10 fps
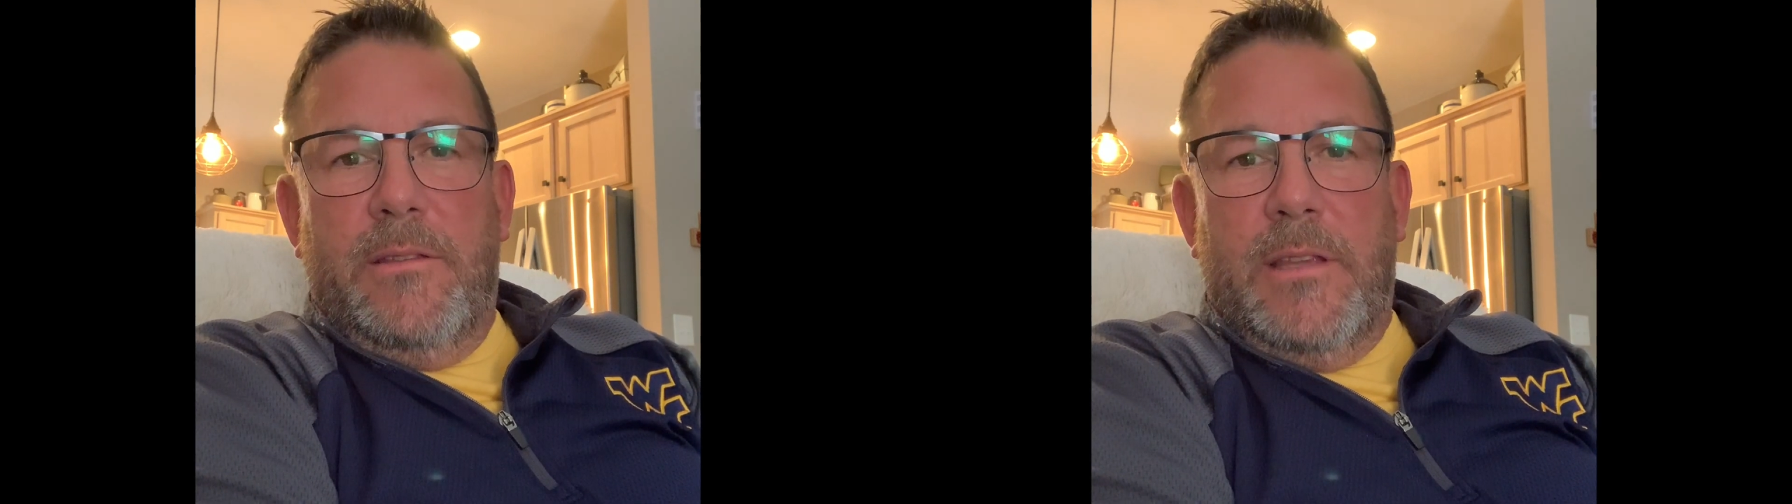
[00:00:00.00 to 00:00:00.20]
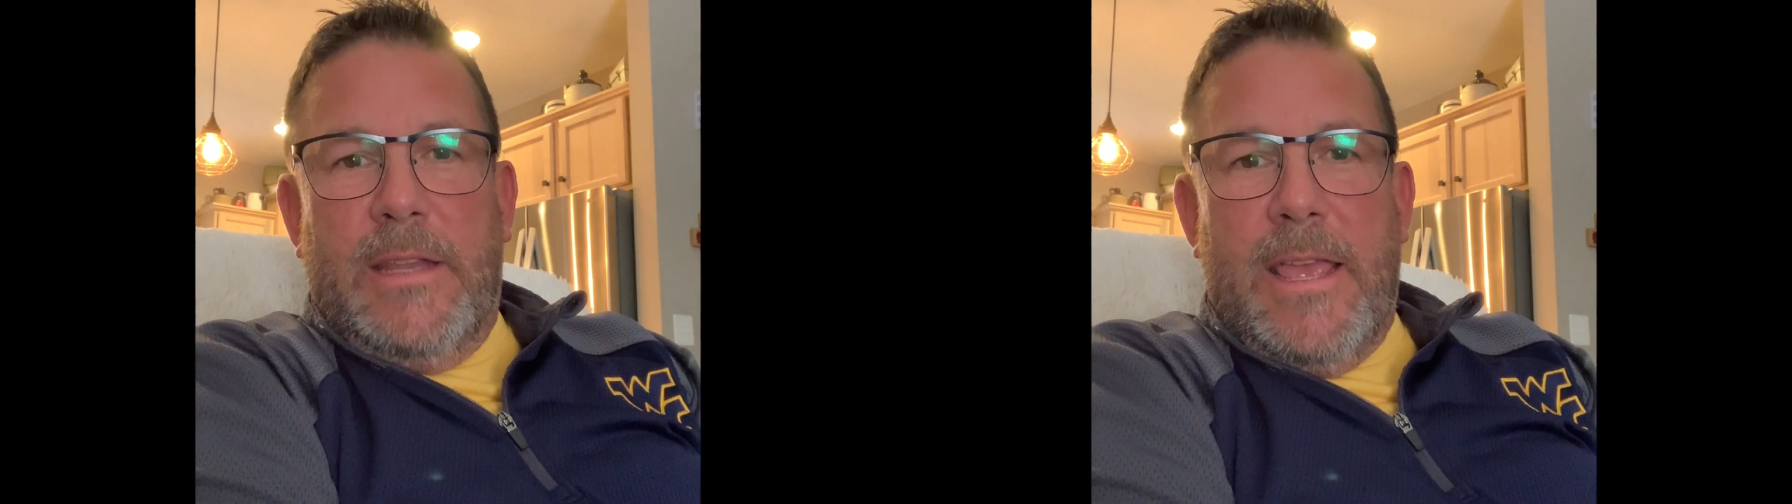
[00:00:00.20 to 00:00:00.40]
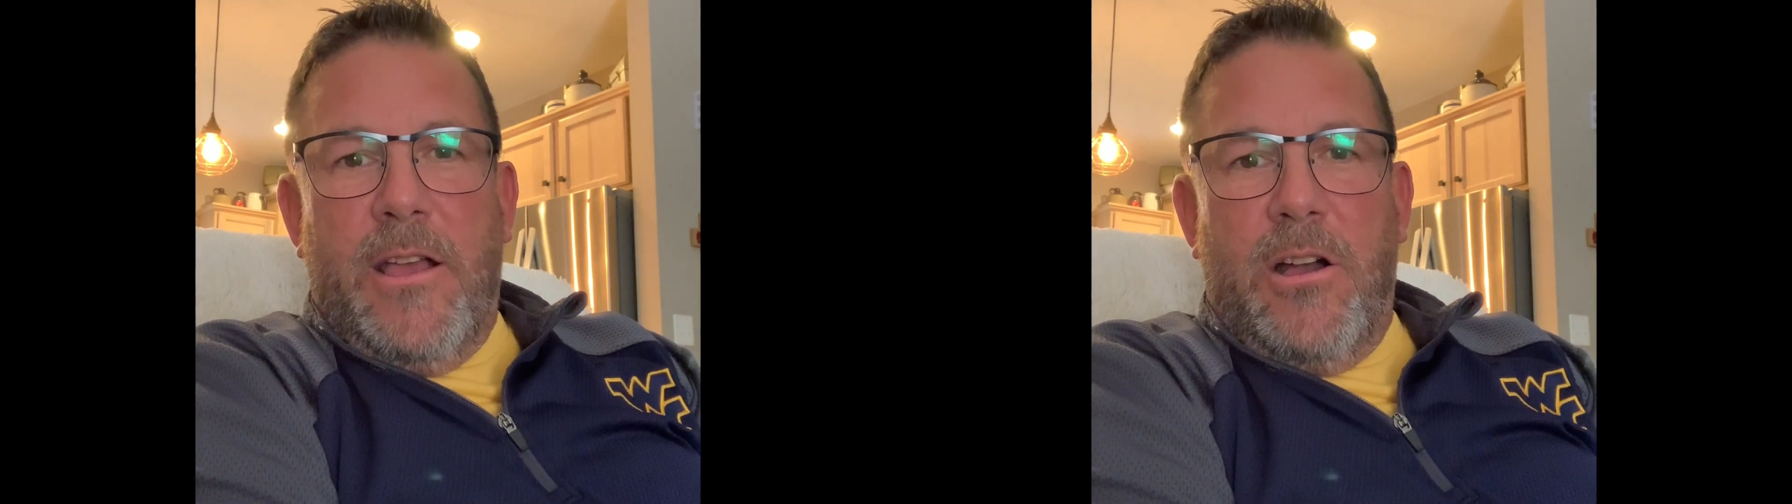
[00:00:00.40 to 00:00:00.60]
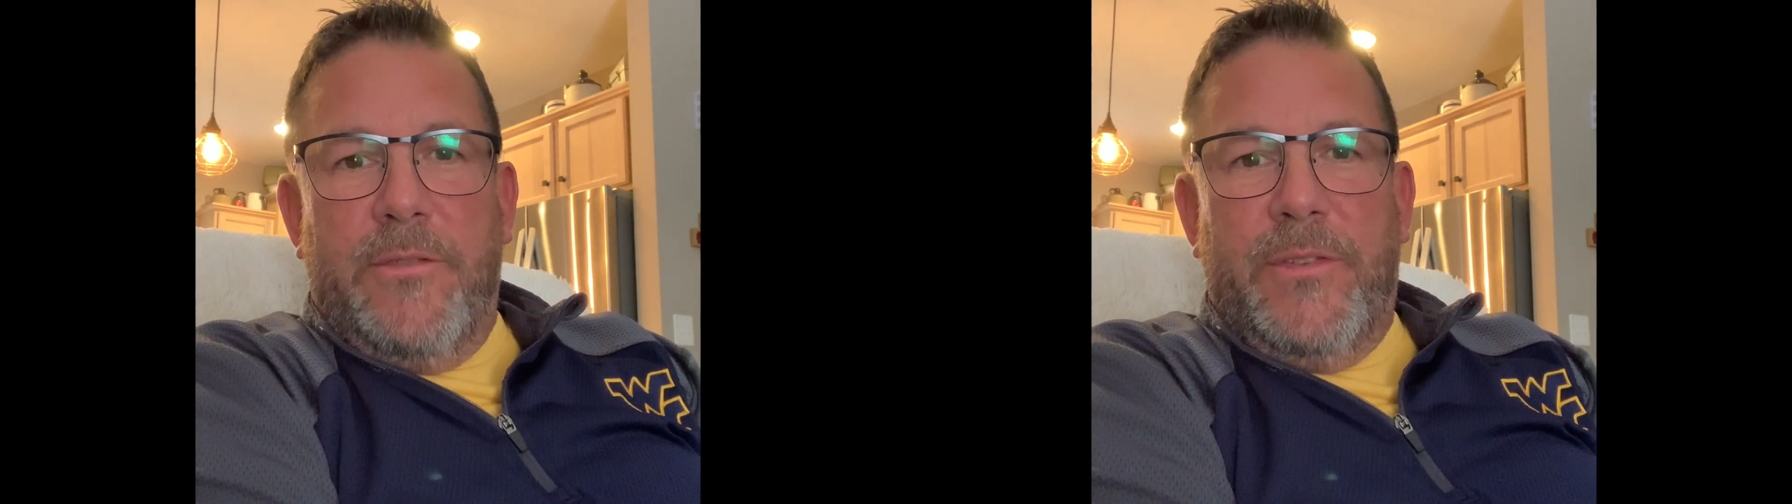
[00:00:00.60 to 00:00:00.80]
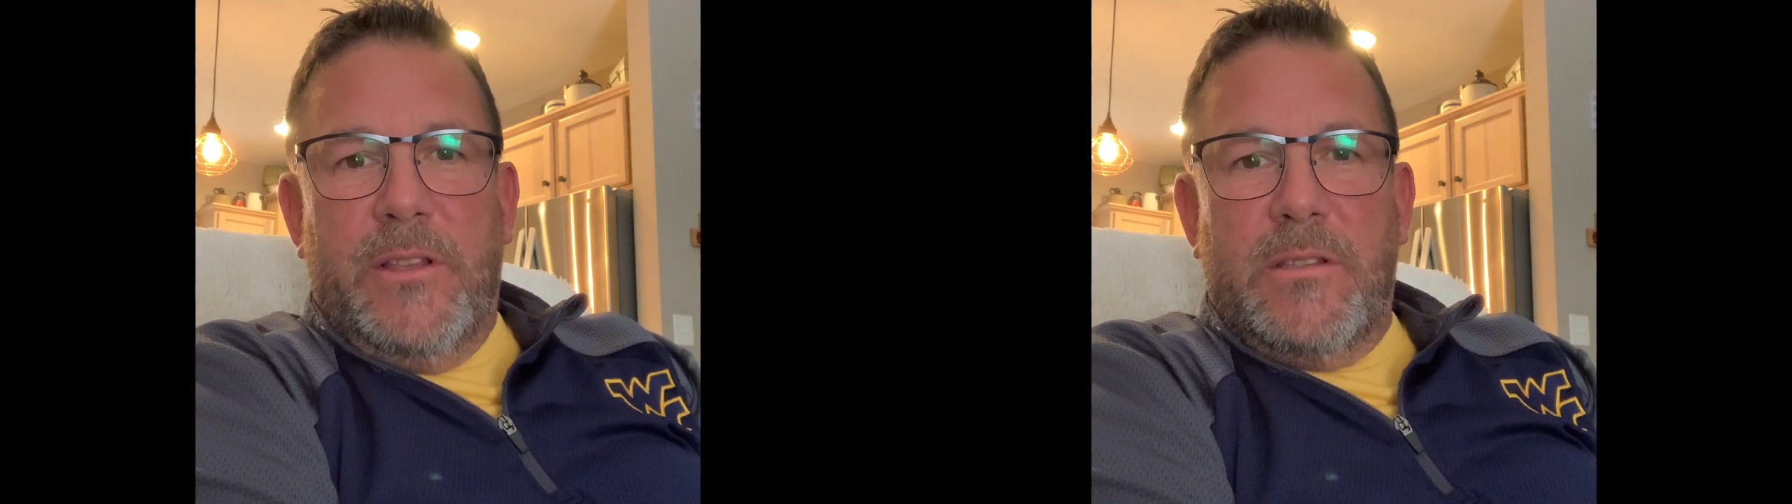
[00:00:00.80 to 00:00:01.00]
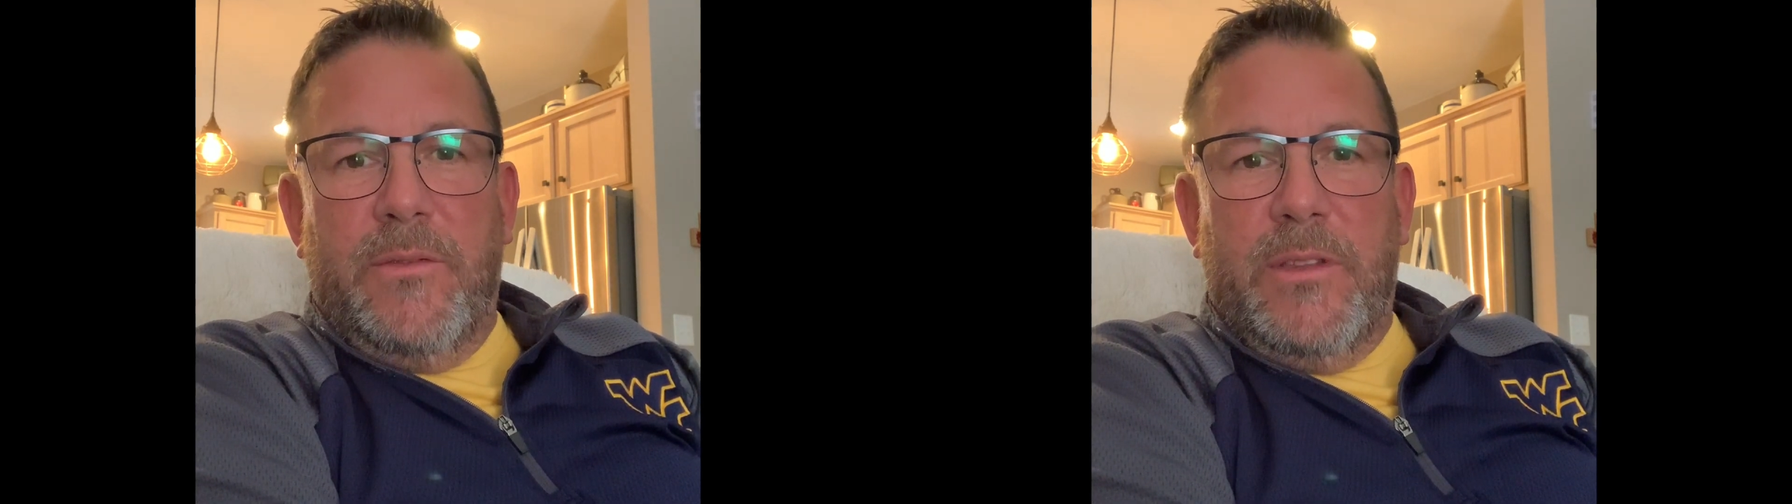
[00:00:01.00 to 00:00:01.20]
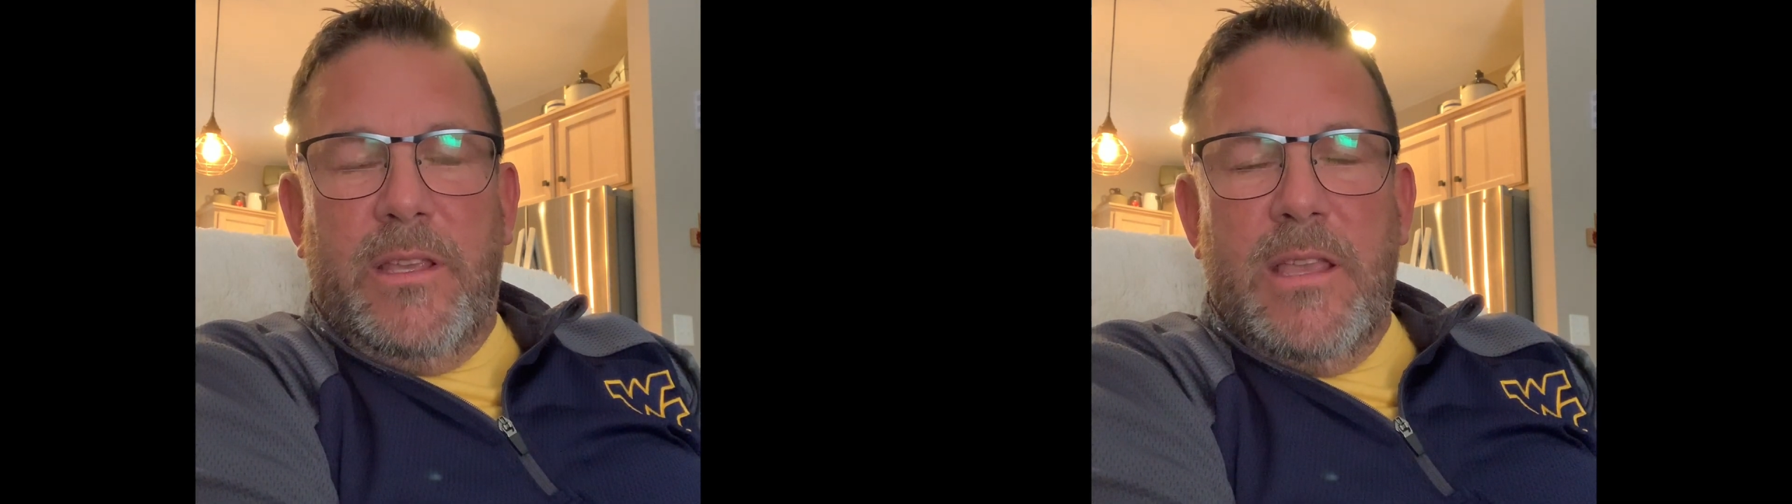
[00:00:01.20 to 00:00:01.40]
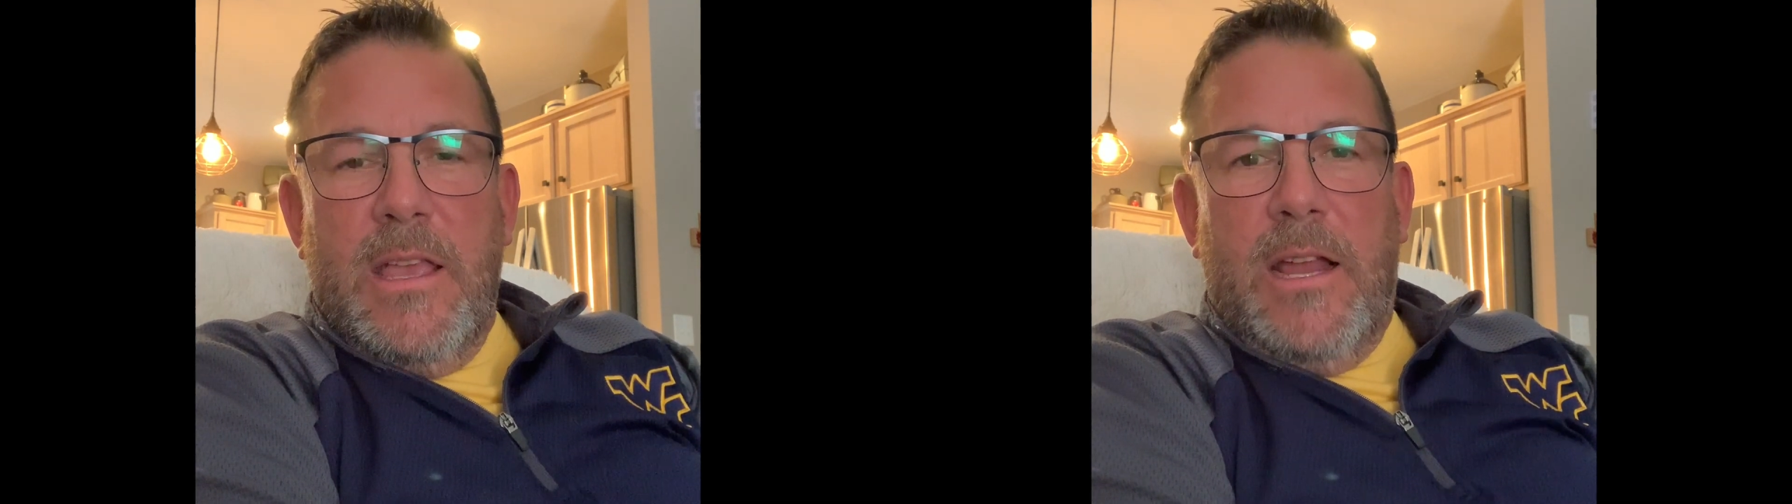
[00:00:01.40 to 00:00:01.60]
today offensively.